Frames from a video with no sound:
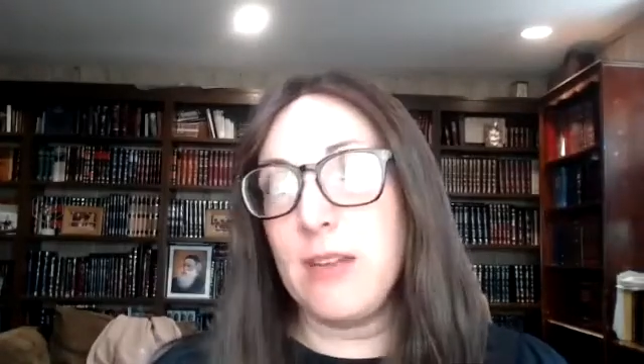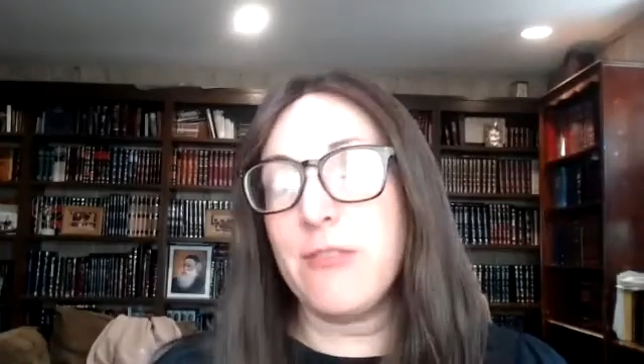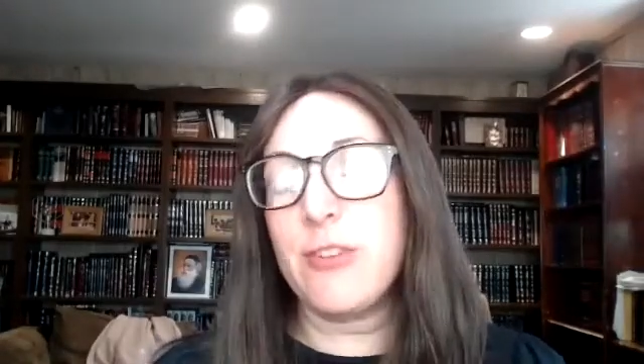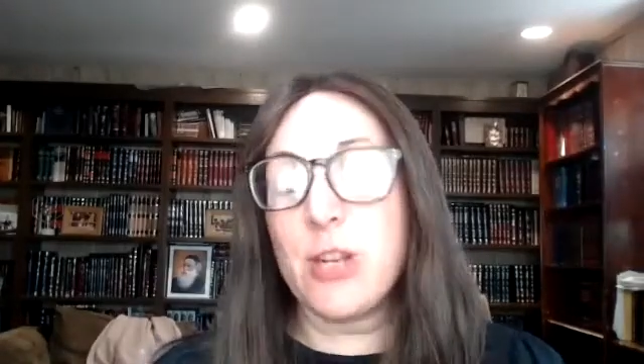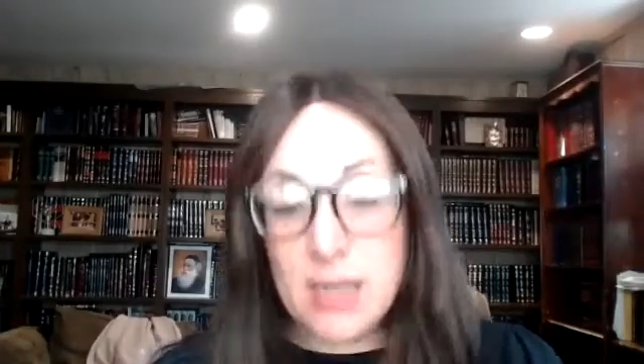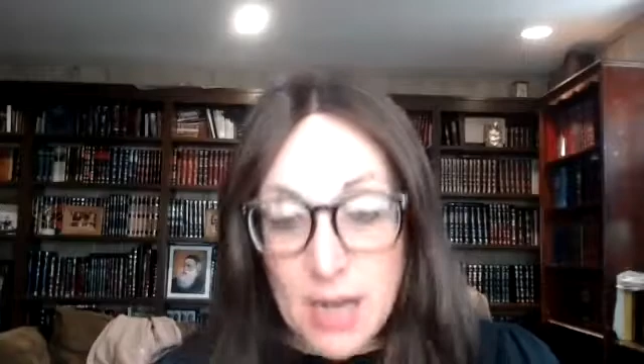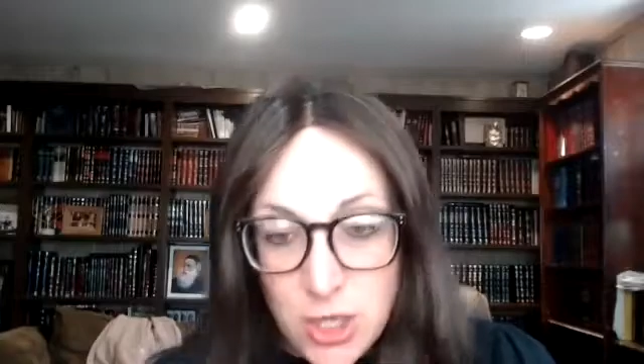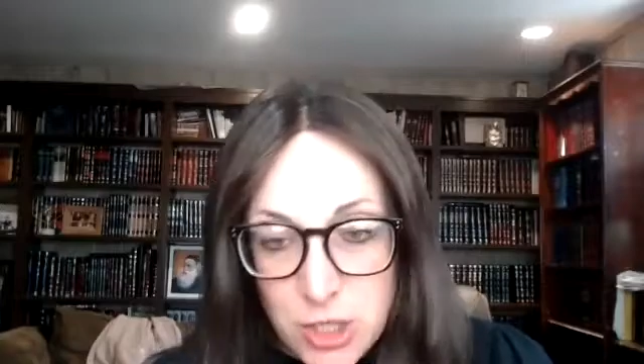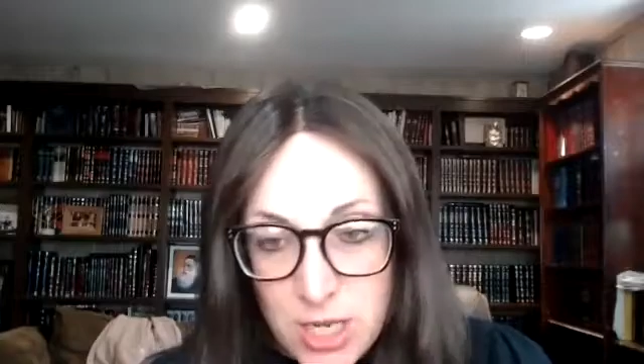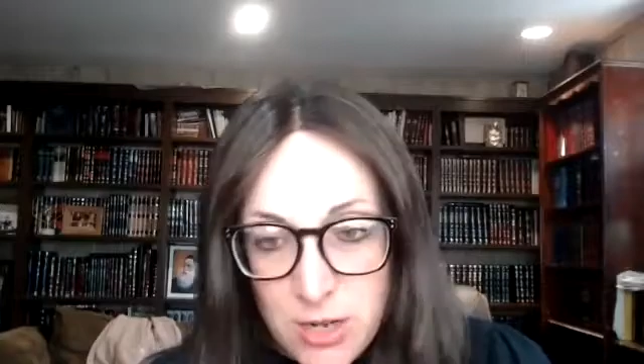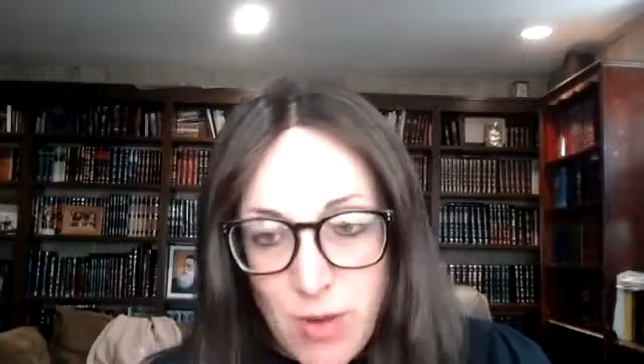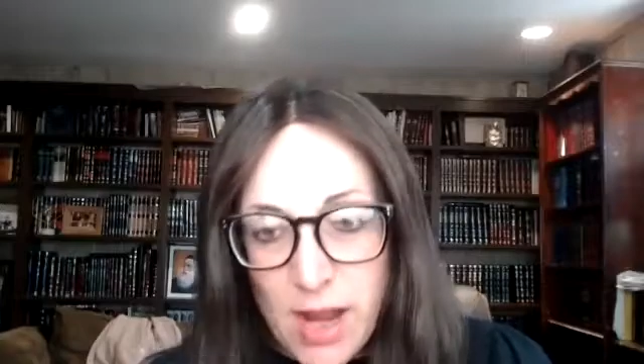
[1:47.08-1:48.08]
for
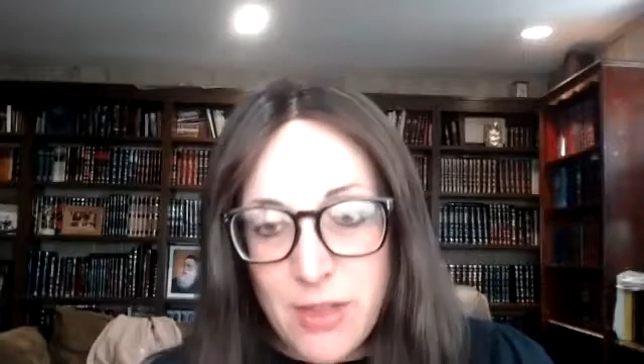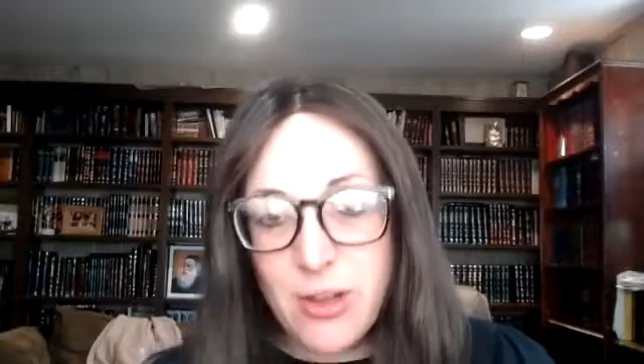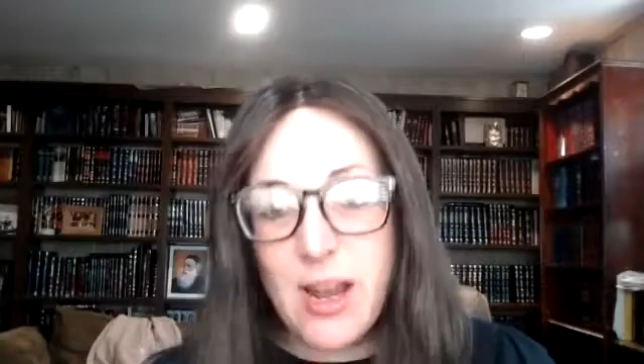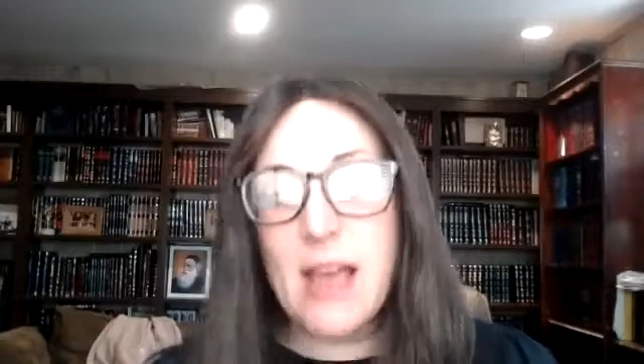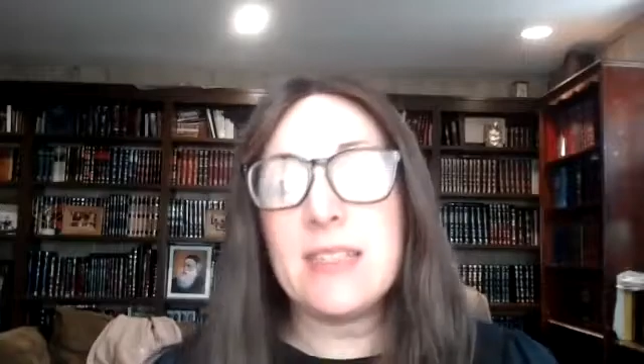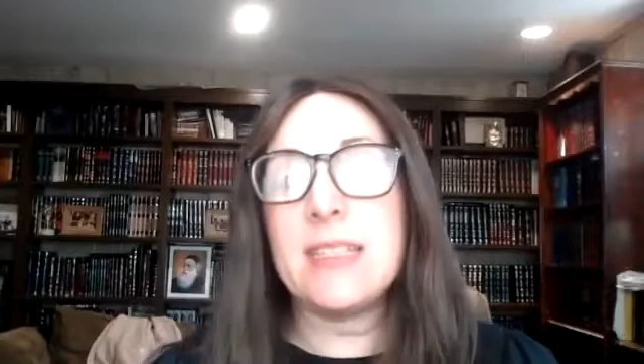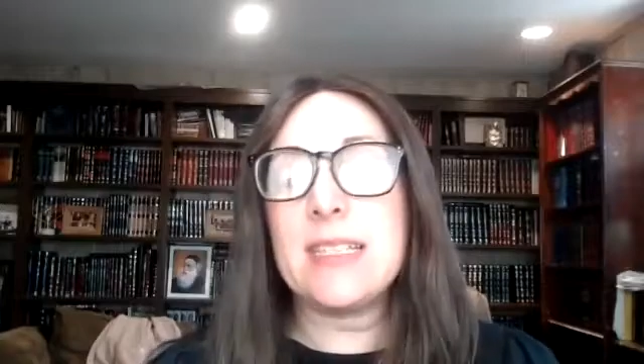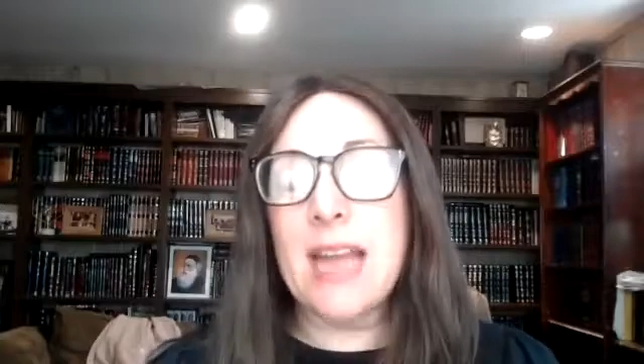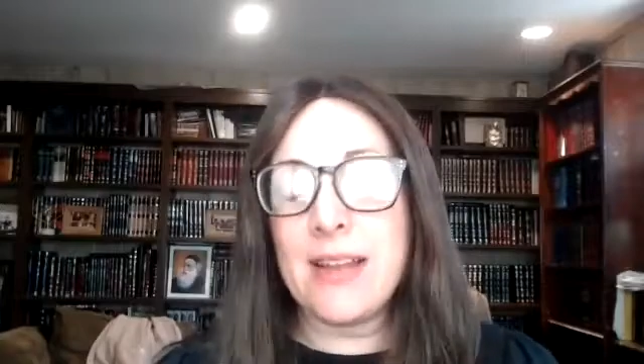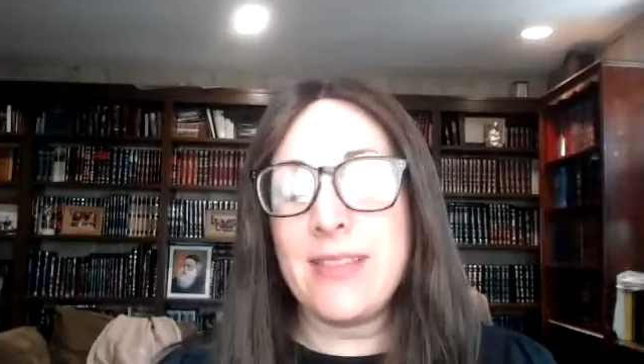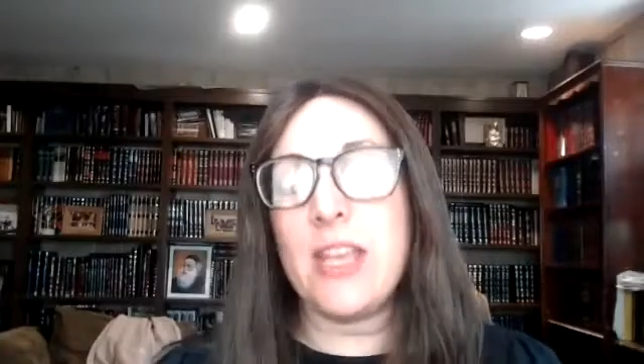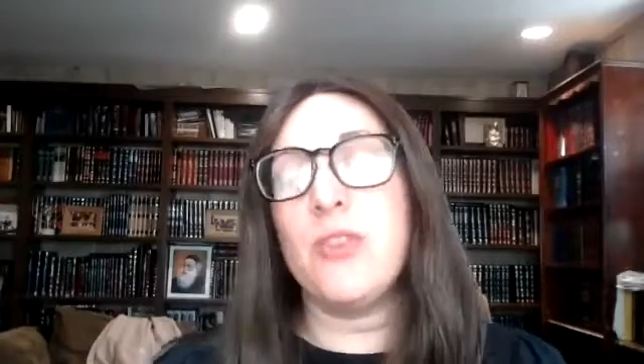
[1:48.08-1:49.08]
connection rather as a
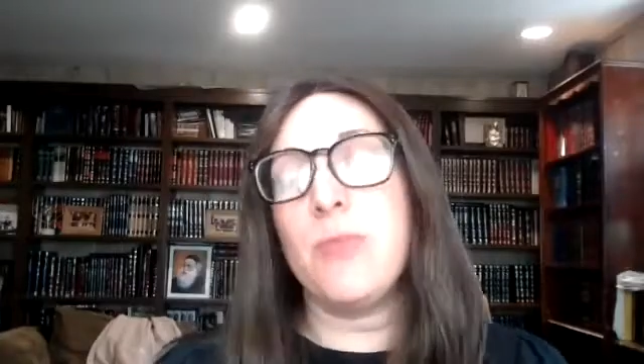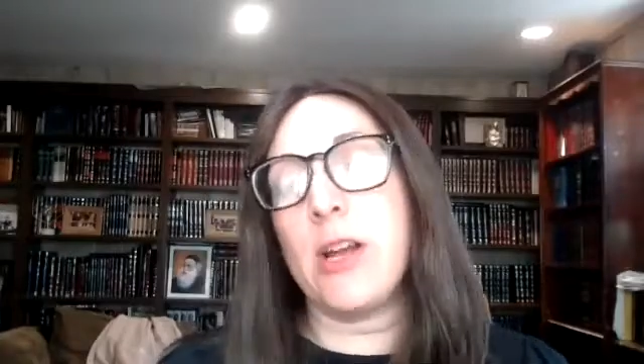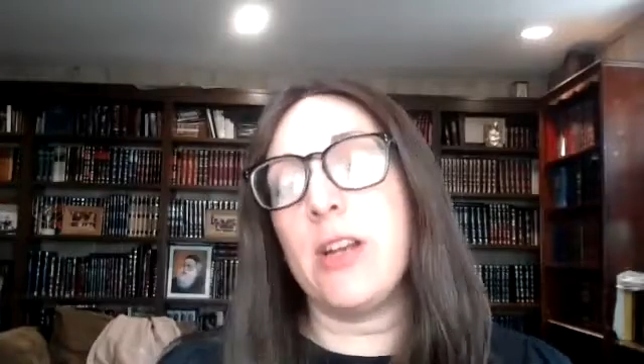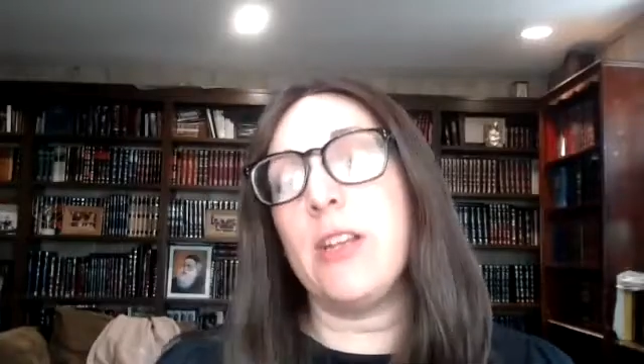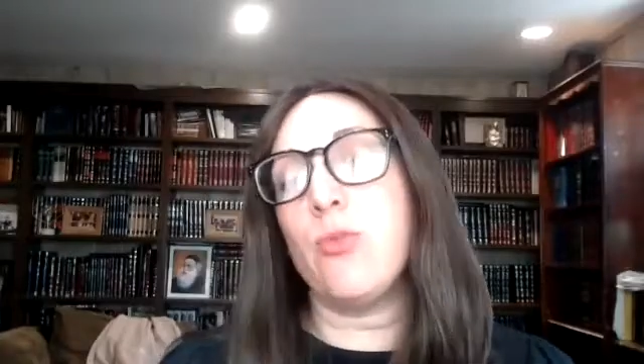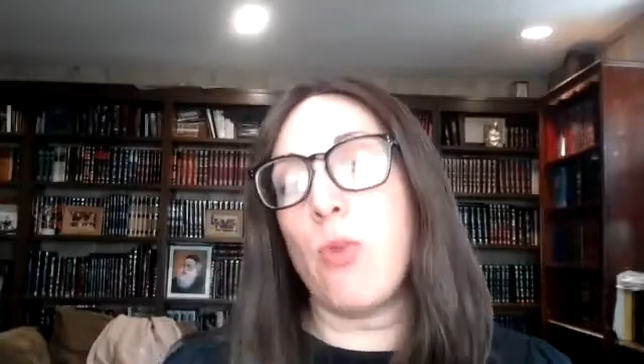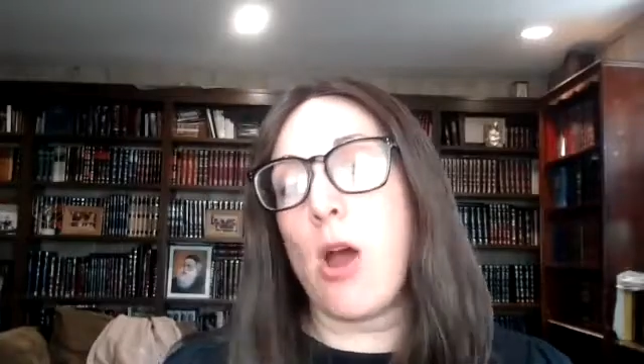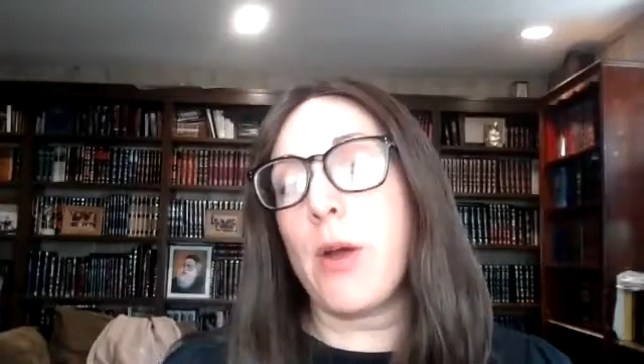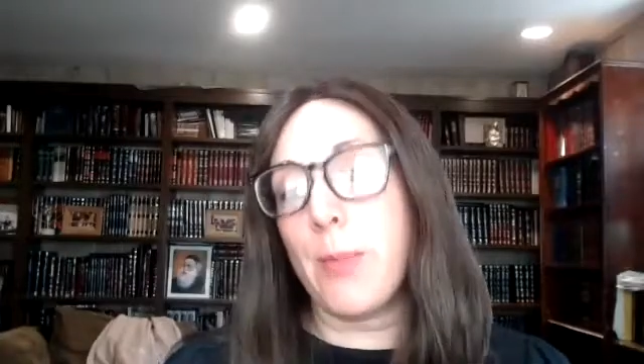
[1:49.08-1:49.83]
sign that you married the wrong